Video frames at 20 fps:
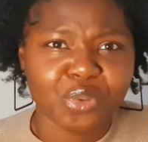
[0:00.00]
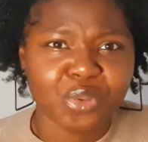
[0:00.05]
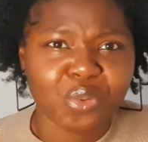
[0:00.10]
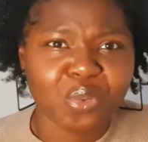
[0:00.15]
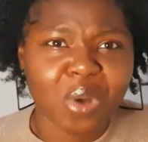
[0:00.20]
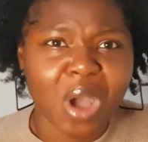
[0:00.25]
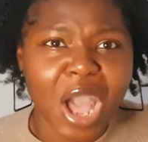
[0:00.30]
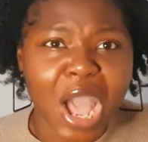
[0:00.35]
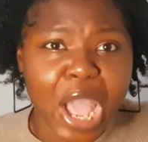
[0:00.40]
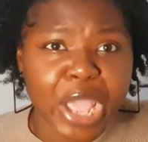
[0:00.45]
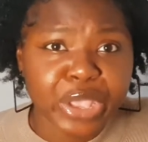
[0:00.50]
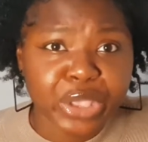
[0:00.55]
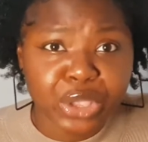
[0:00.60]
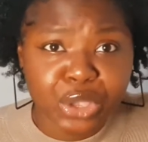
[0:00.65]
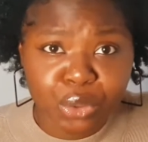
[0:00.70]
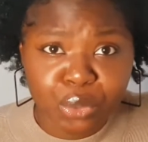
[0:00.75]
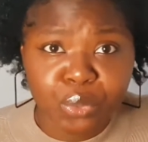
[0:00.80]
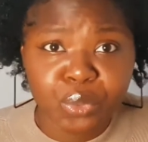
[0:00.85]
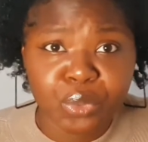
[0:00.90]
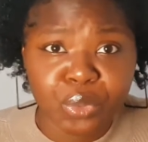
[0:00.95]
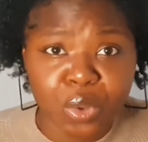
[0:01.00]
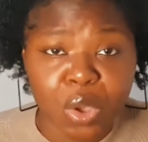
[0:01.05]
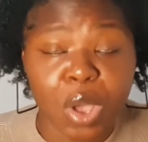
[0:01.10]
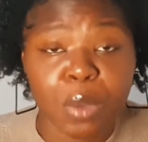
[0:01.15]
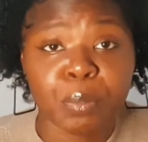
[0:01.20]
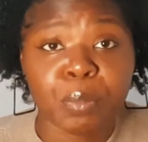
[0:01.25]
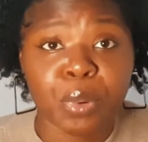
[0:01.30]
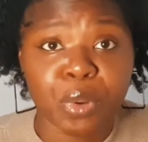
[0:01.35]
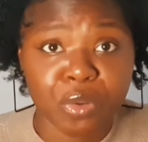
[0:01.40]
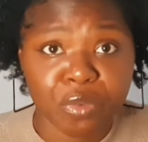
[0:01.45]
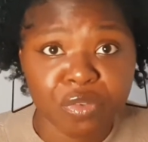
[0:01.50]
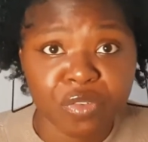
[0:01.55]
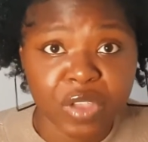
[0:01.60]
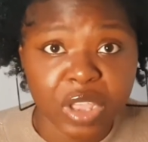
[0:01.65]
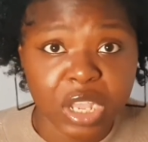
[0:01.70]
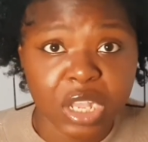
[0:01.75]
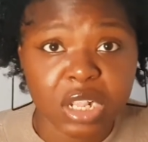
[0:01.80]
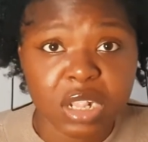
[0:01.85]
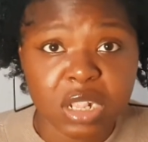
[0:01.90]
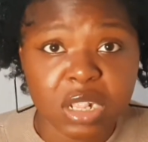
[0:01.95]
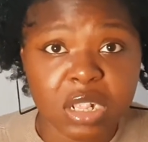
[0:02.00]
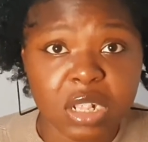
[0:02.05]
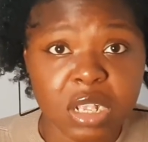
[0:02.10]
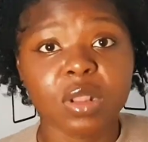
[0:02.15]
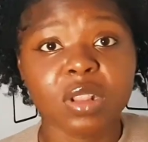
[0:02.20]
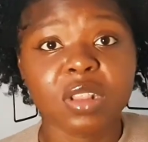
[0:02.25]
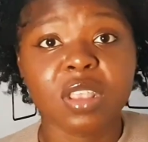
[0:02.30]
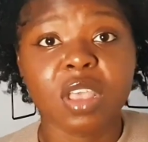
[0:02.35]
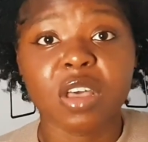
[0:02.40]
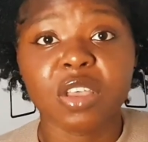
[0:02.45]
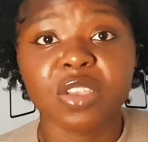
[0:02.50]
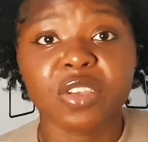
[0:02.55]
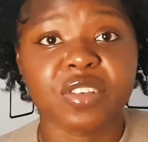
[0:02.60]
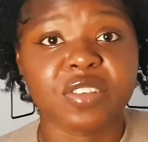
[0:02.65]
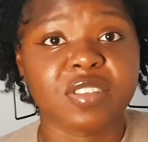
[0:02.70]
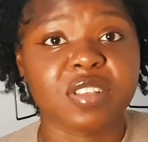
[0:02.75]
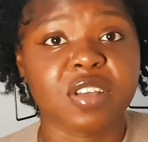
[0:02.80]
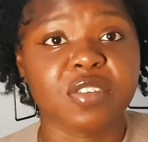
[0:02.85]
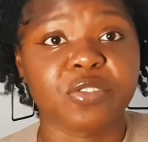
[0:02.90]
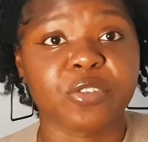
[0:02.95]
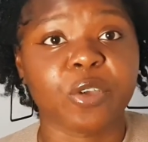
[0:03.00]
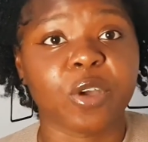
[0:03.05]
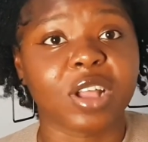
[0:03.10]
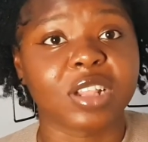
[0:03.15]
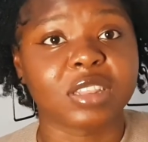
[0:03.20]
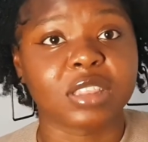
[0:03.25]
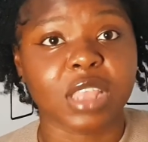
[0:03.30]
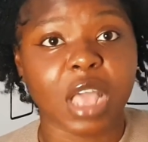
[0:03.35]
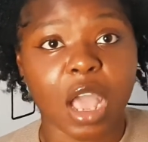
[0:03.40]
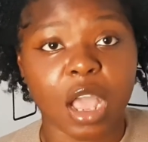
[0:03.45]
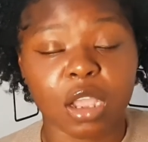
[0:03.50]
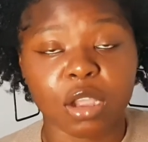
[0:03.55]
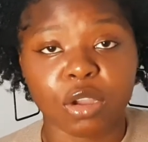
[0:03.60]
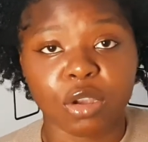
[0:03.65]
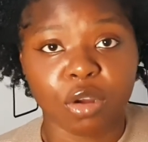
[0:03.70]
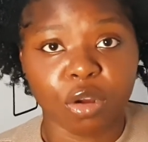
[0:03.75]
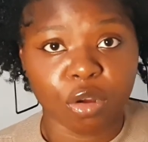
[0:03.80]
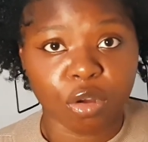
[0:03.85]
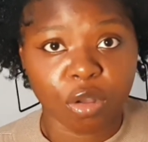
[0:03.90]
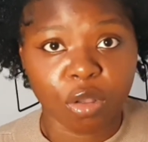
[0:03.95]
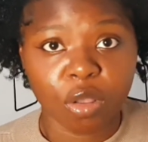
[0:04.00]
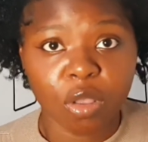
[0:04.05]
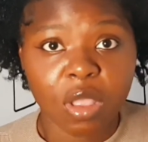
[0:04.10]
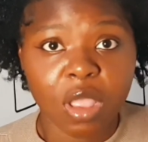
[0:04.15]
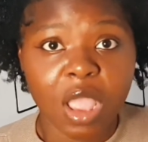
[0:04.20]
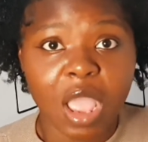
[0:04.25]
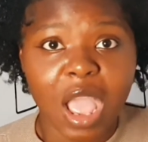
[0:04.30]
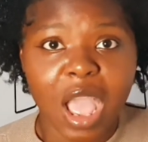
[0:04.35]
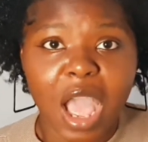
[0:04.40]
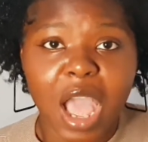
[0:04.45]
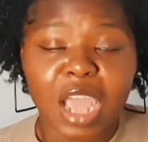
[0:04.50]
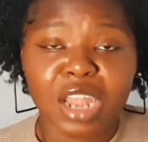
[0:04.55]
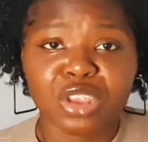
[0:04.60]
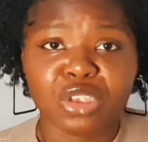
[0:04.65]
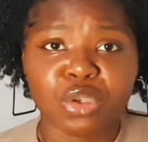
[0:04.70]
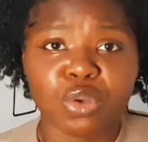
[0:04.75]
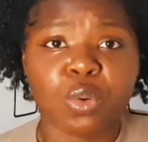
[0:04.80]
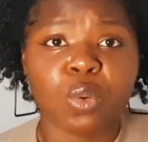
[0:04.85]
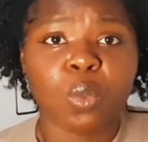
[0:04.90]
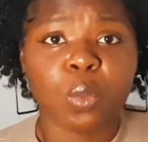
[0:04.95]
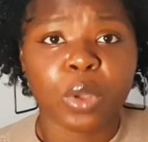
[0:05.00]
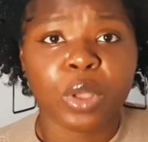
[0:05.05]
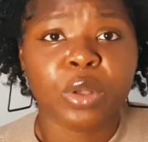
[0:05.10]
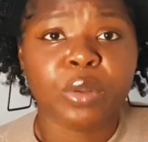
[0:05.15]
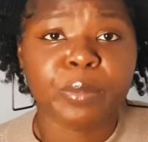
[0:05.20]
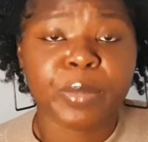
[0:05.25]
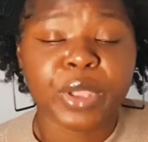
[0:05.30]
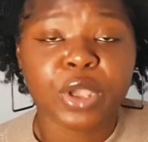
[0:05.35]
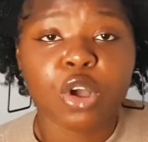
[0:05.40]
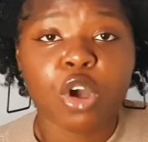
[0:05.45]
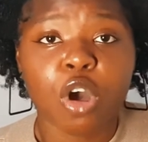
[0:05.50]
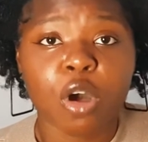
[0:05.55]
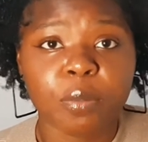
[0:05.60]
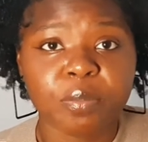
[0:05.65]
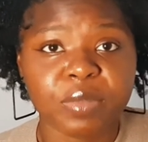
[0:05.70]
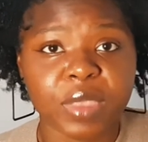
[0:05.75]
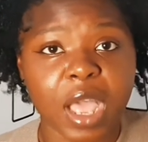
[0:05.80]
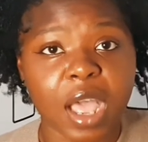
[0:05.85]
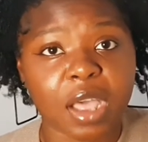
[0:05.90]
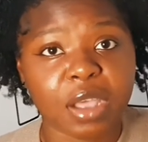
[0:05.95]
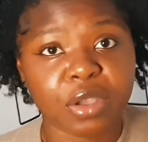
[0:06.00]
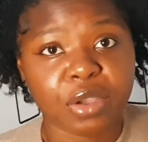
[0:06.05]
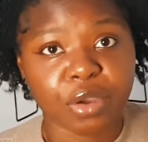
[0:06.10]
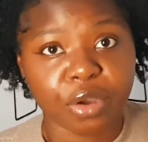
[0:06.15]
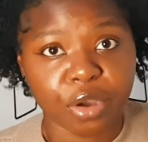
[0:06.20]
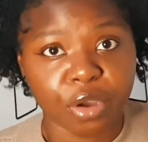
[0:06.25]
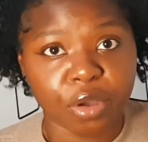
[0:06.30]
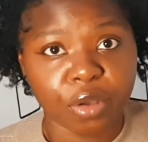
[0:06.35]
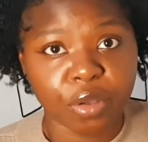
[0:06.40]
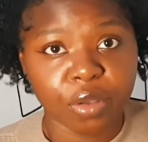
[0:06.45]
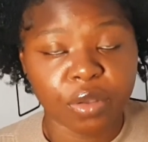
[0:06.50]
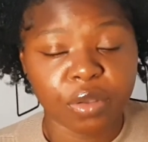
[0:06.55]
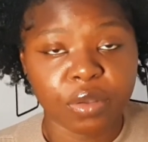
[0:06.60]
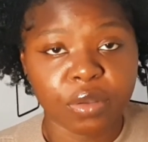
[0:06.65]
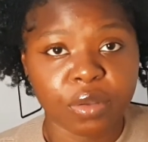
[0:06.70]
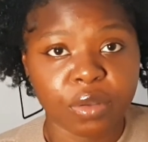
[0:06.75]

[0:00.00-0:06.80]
you are you, you are perfect. Tell yourself you are that girl, and you will become that girl. The